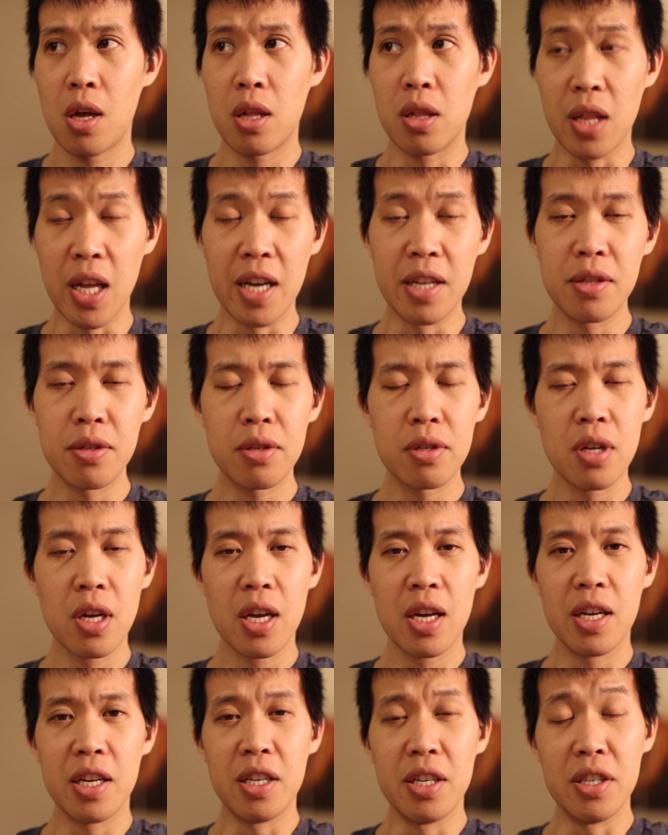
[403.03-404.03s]
lens
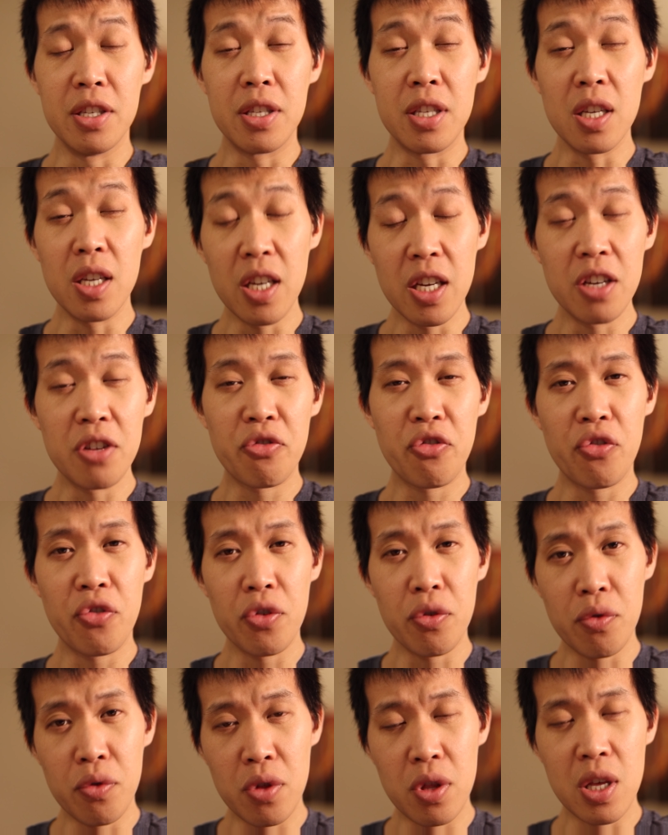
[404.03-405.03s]
is if
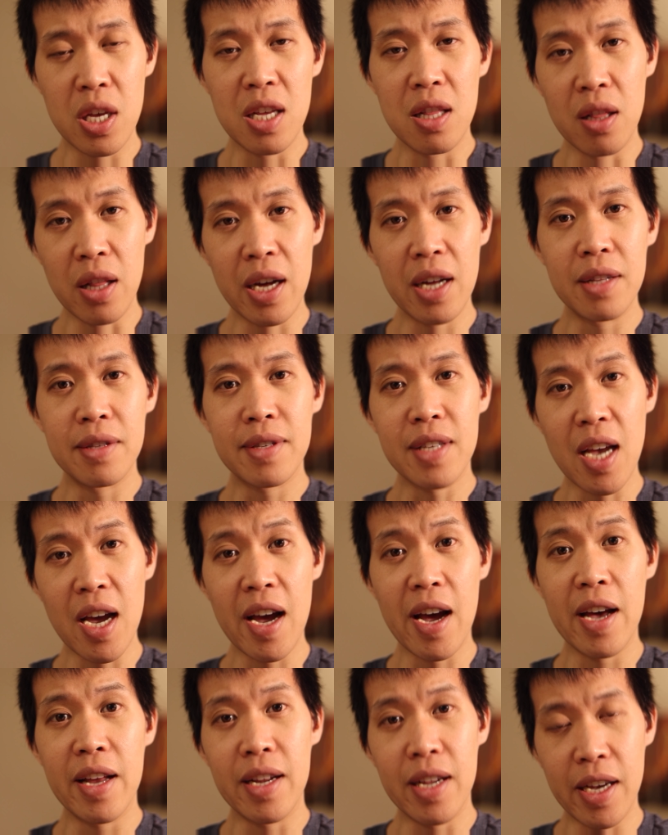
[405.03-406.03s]
the lens
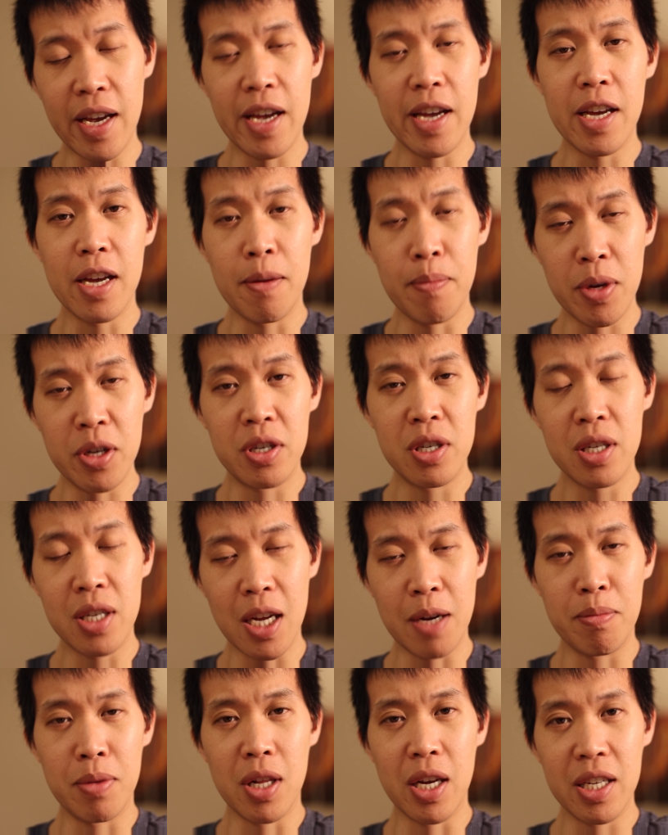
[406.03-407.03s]
had image
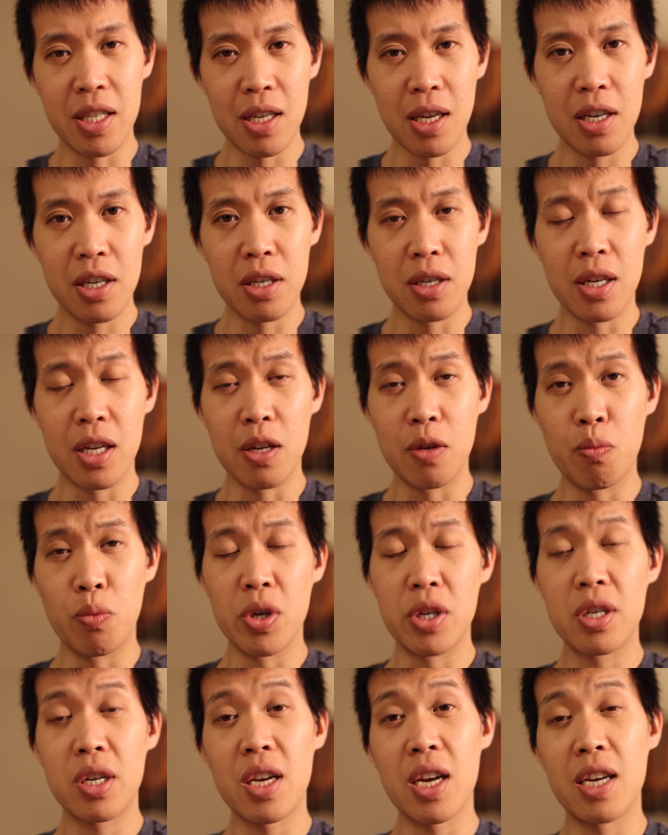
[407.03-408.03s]
stabilization, in
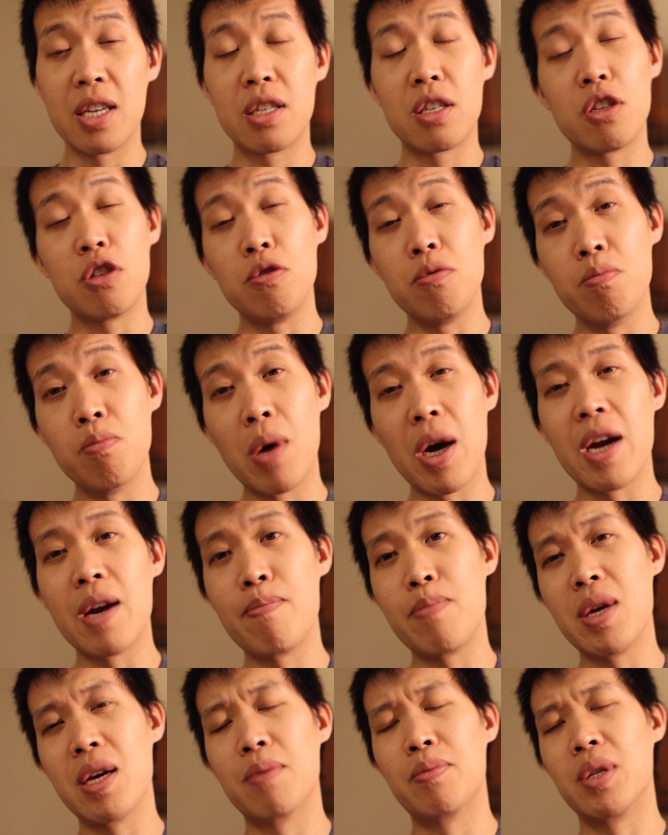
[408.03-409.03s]
which case you might
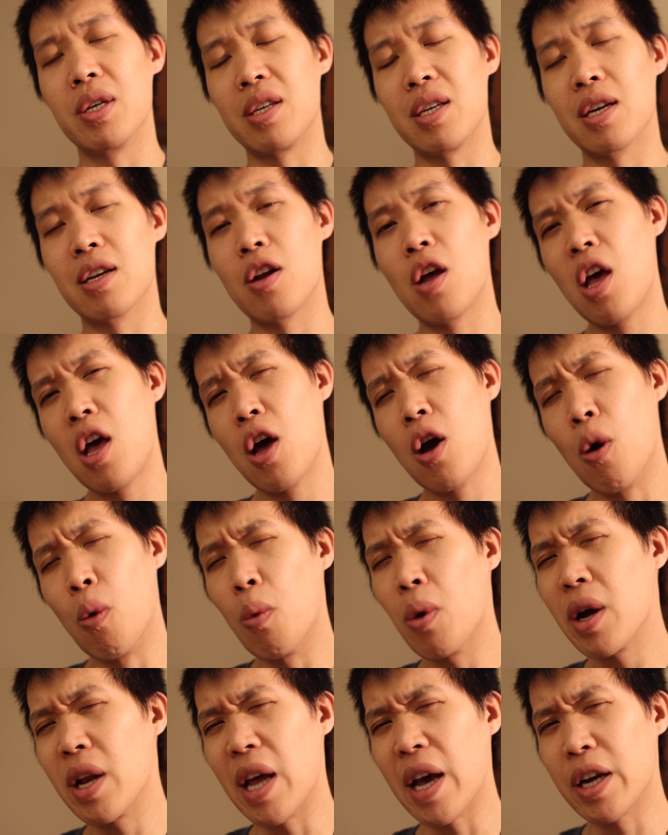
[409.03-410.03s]
be able to get
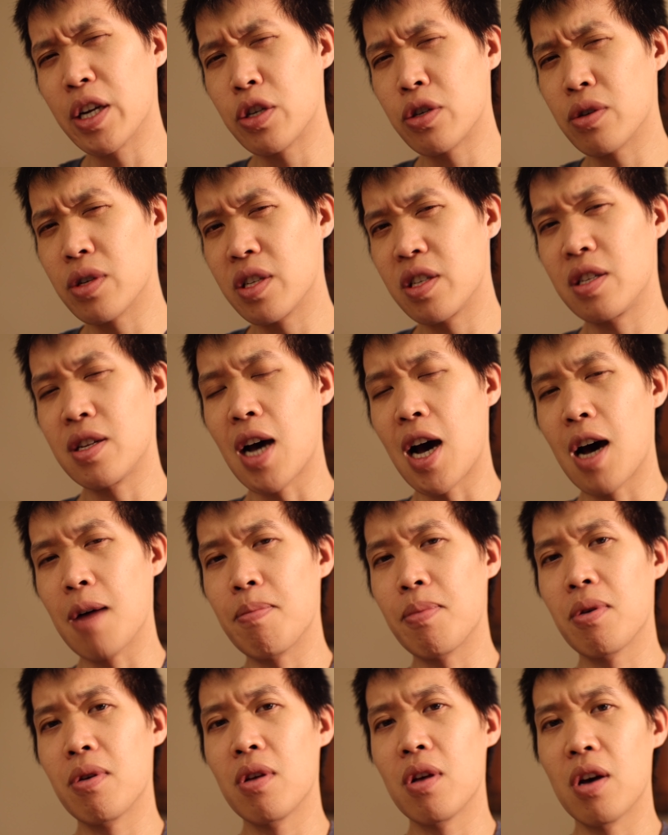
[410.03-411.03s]
one extra
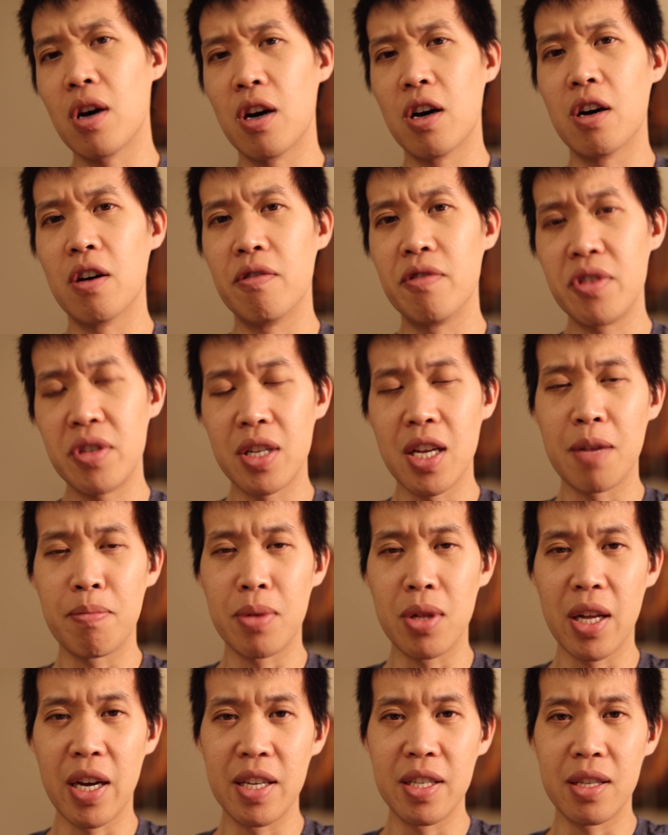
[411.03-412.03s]
stop of
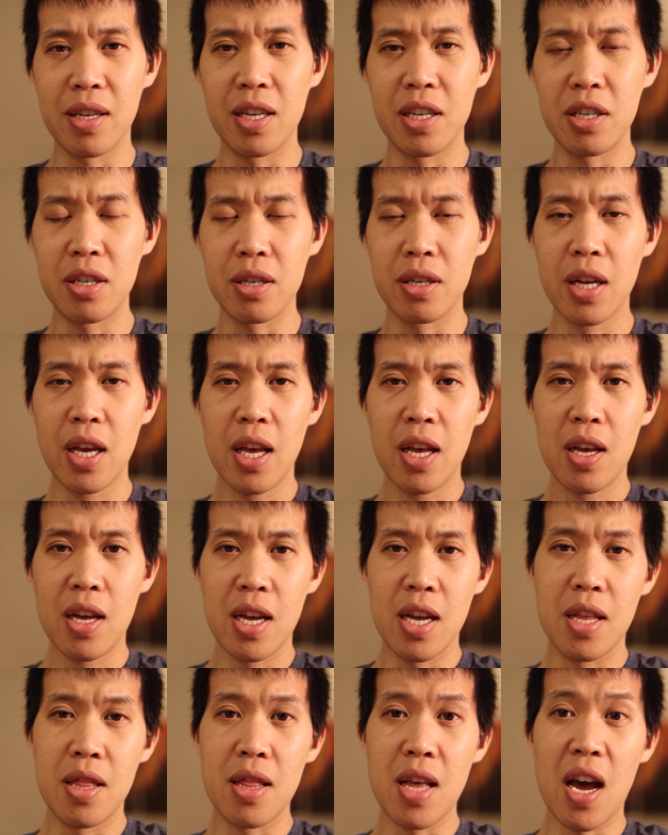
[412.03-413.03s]
stabilization,
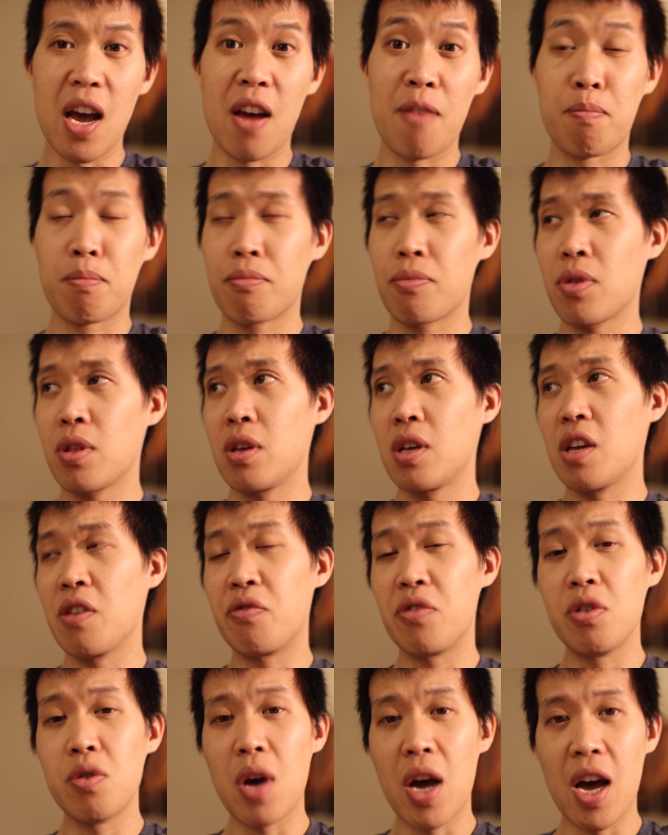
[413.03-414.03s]
in that
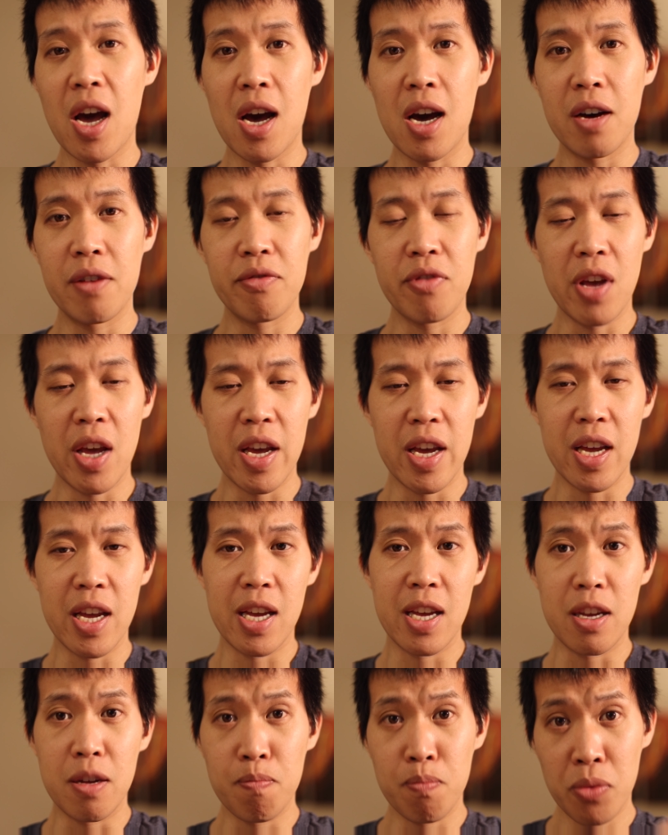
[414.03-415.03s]
if you have
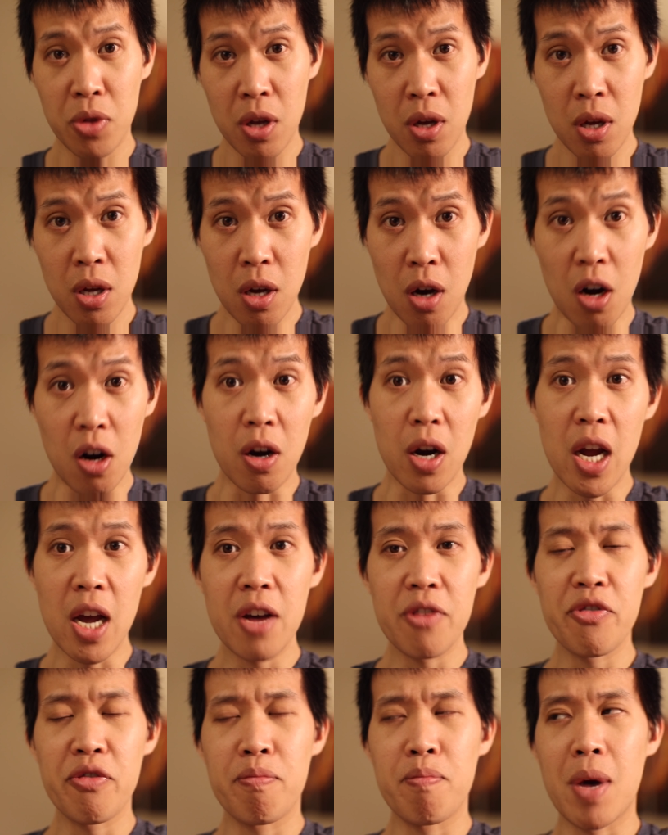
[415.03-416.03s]
a
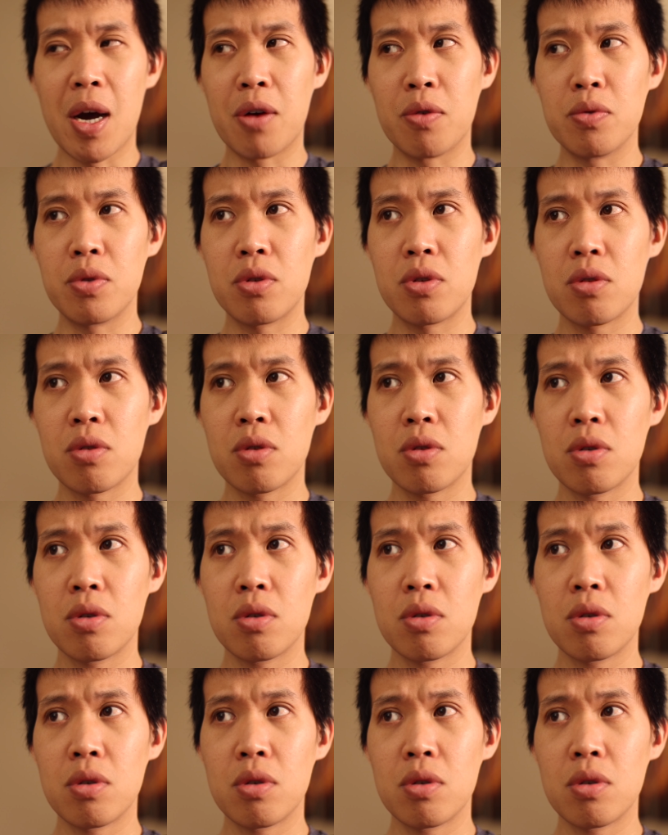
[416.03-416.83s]
RF mount,